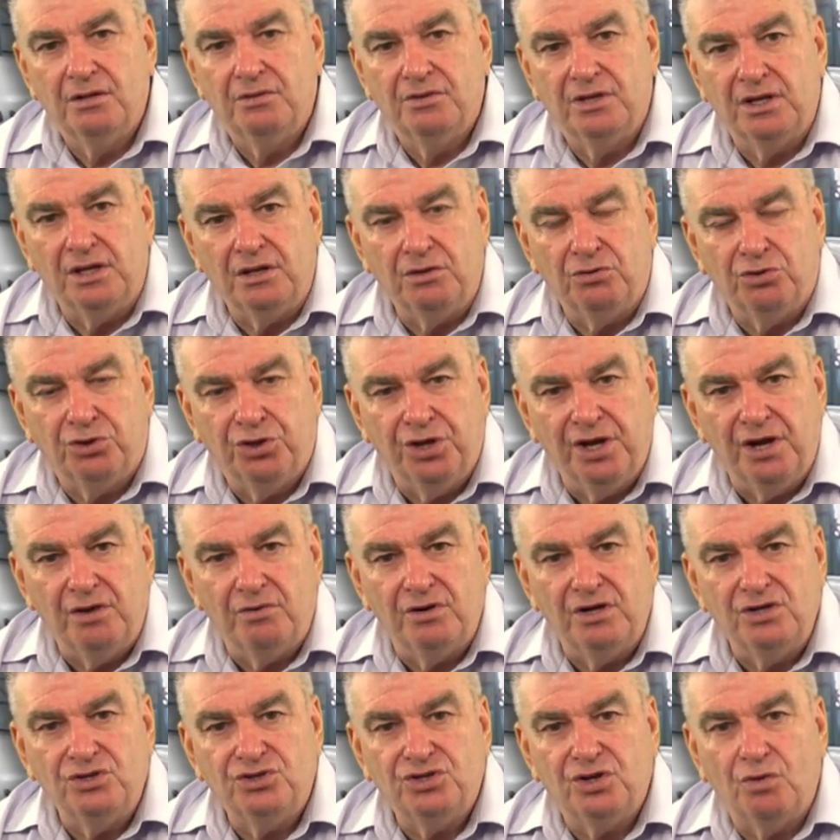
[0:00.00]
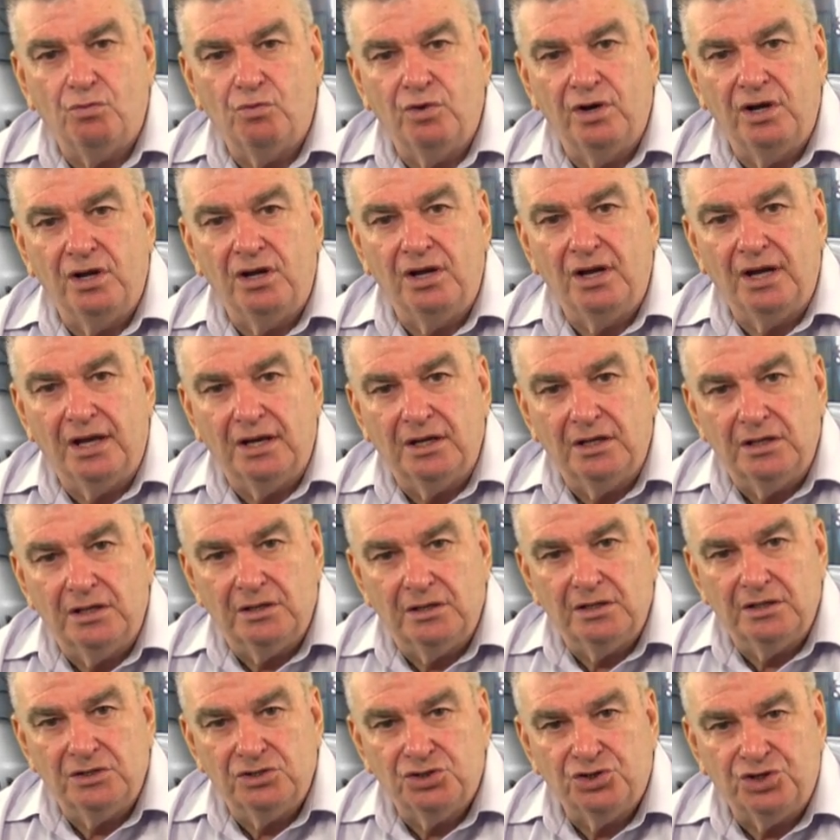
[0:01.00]
The theories that we
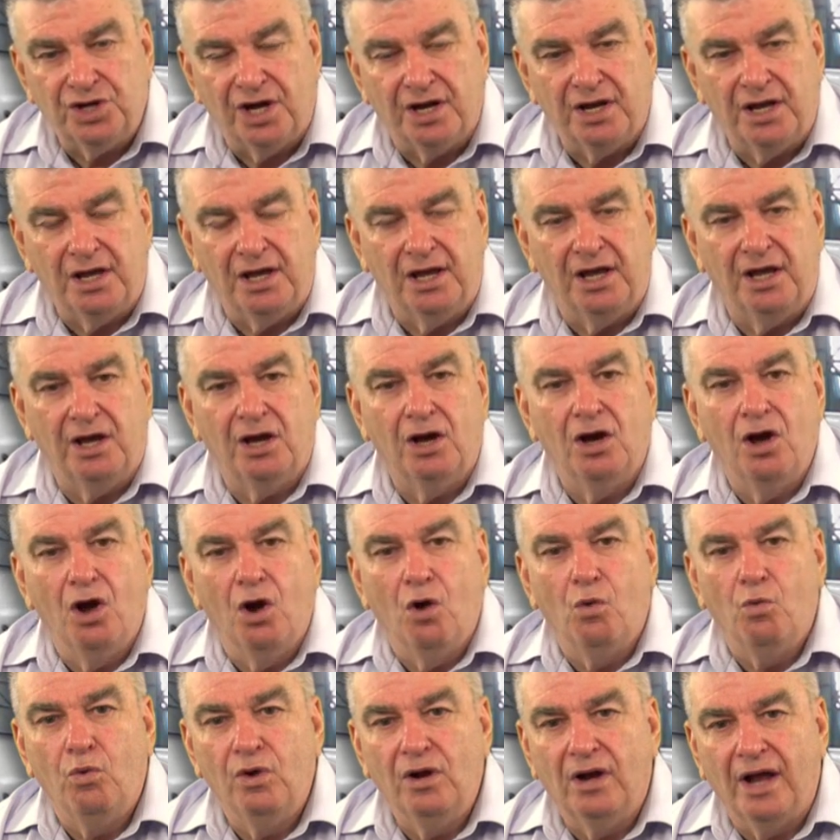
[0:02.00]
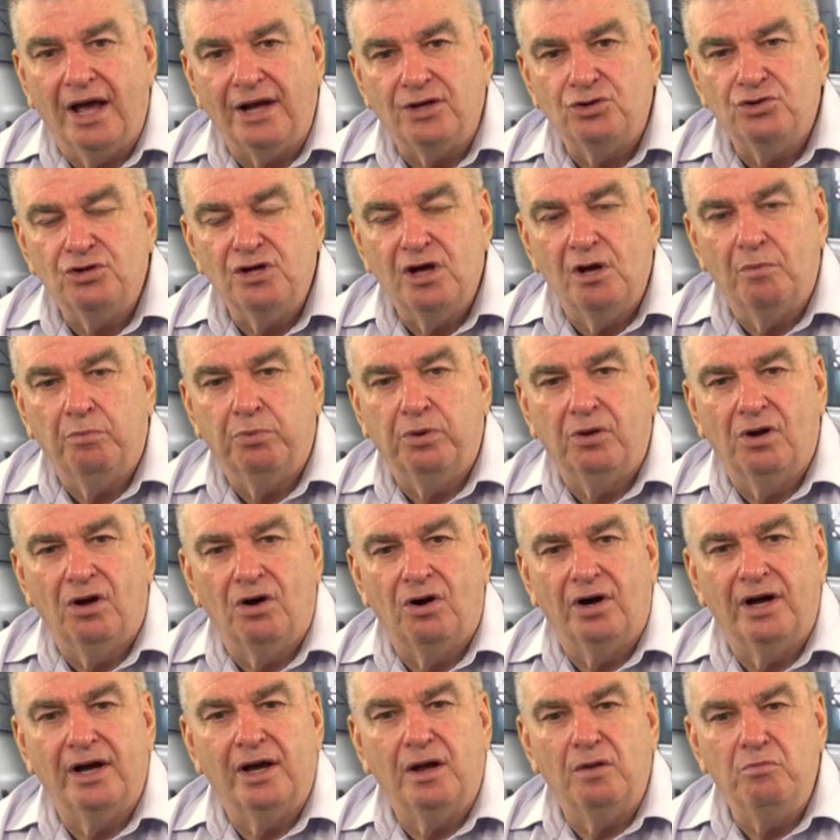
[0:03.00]
study here will actually
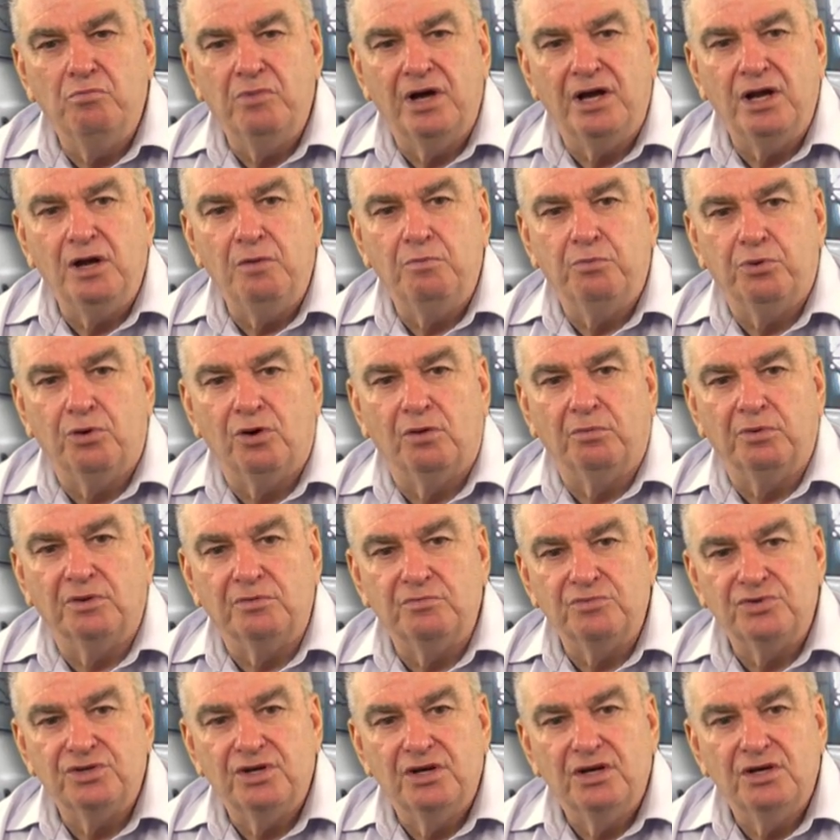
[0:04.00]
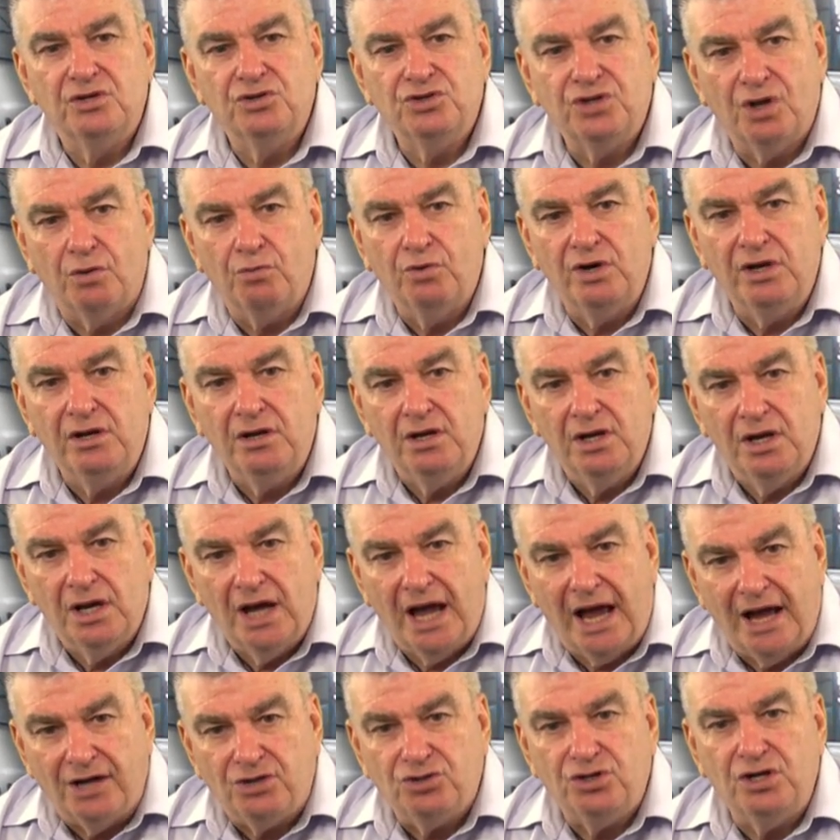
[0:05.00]
apply in many problems. So we
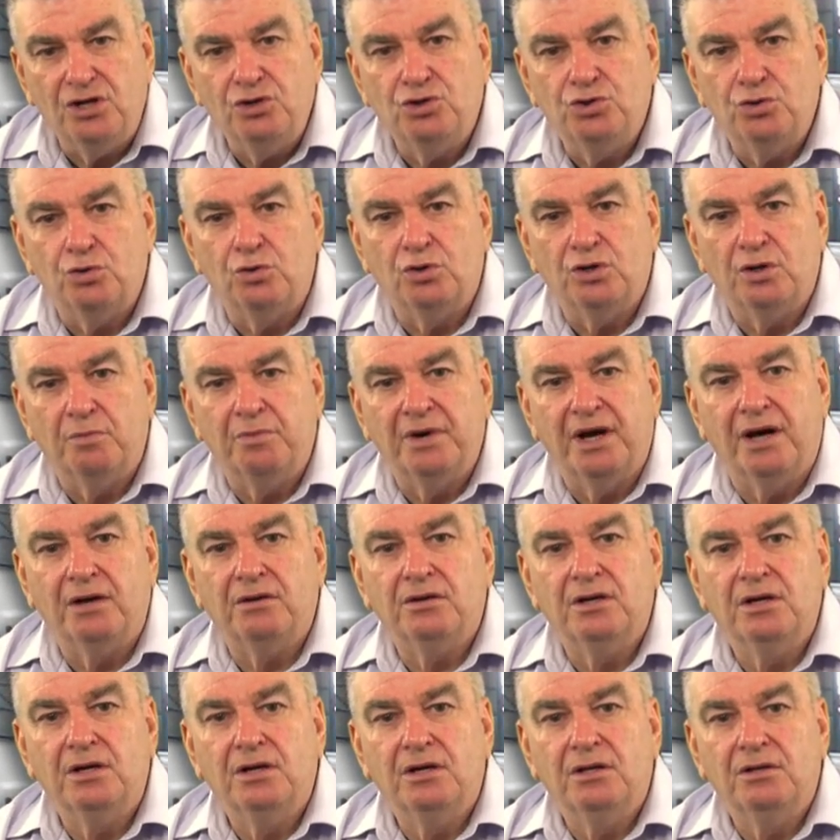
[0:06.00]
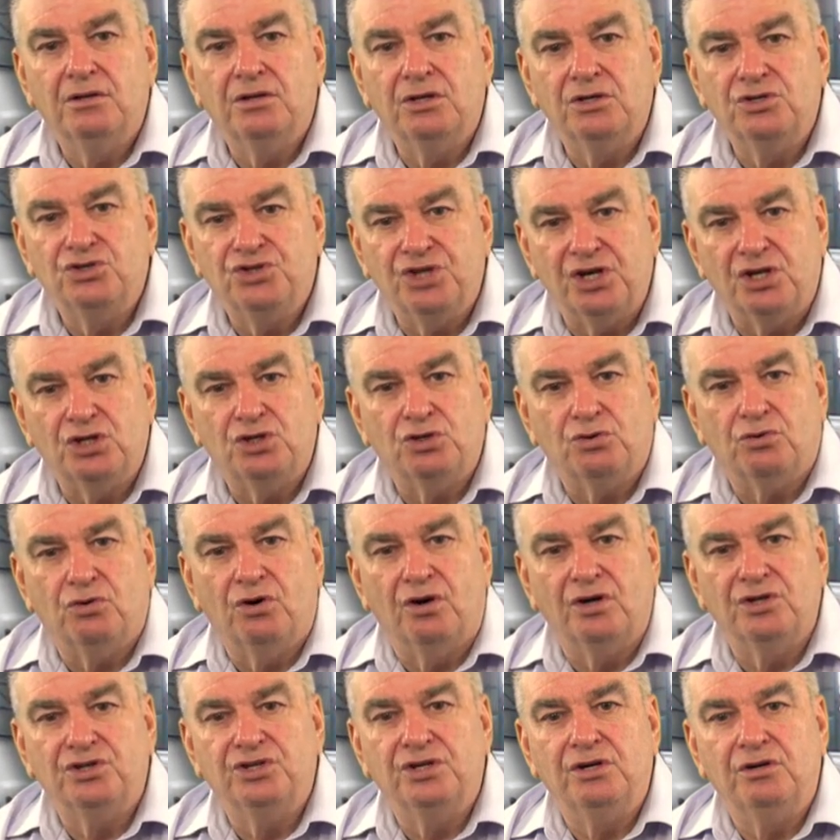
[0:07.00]
actually talk about the 6
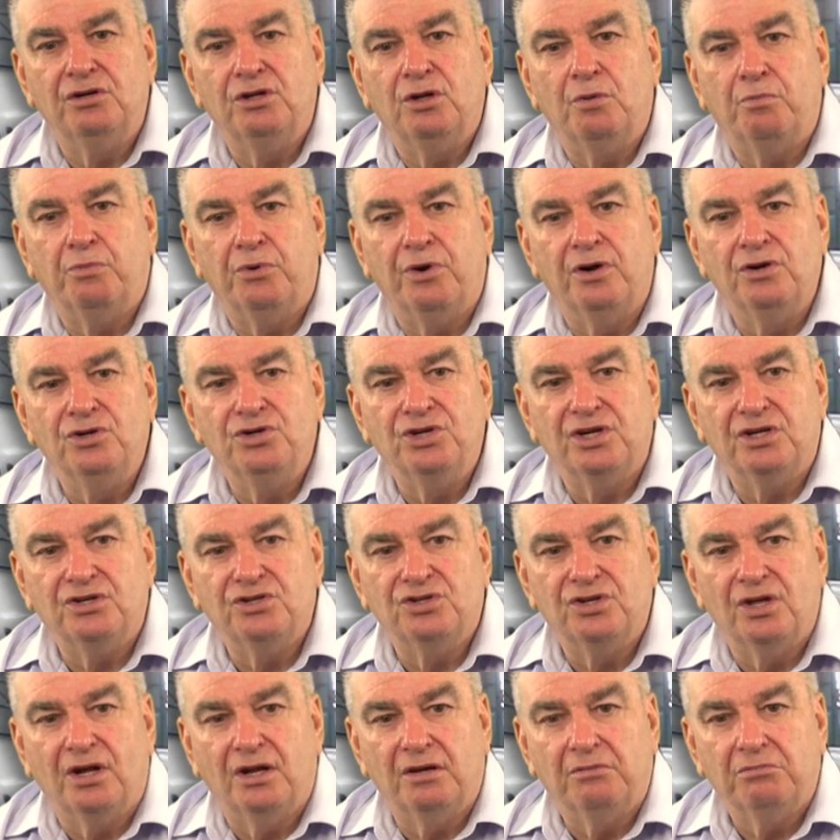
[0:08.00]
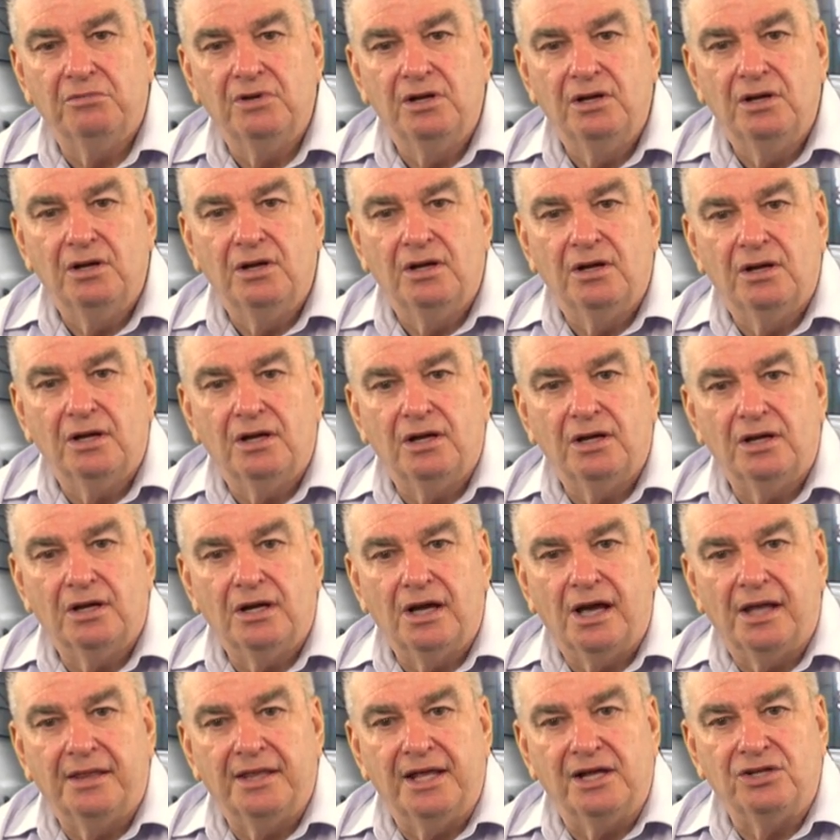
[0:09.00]
criteria in the project
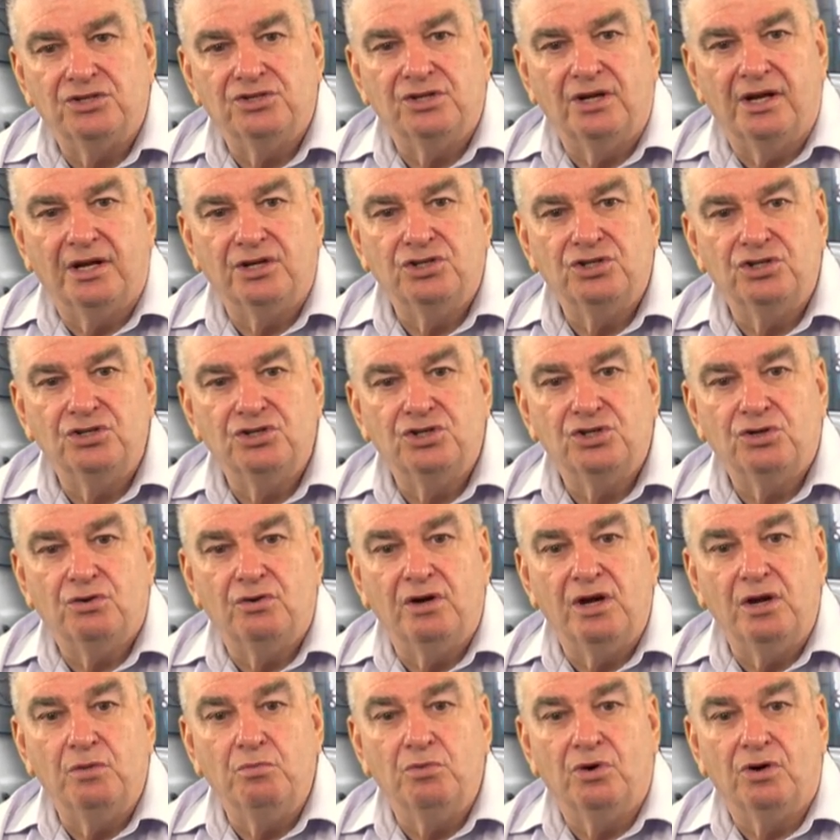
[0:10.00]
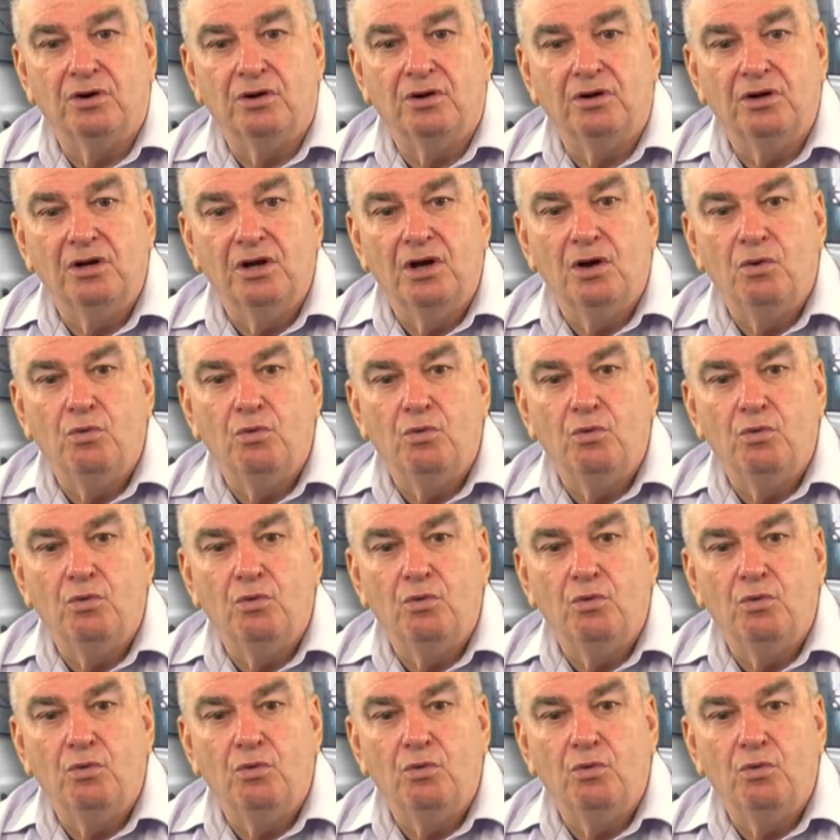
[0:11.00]
and that selection screening model.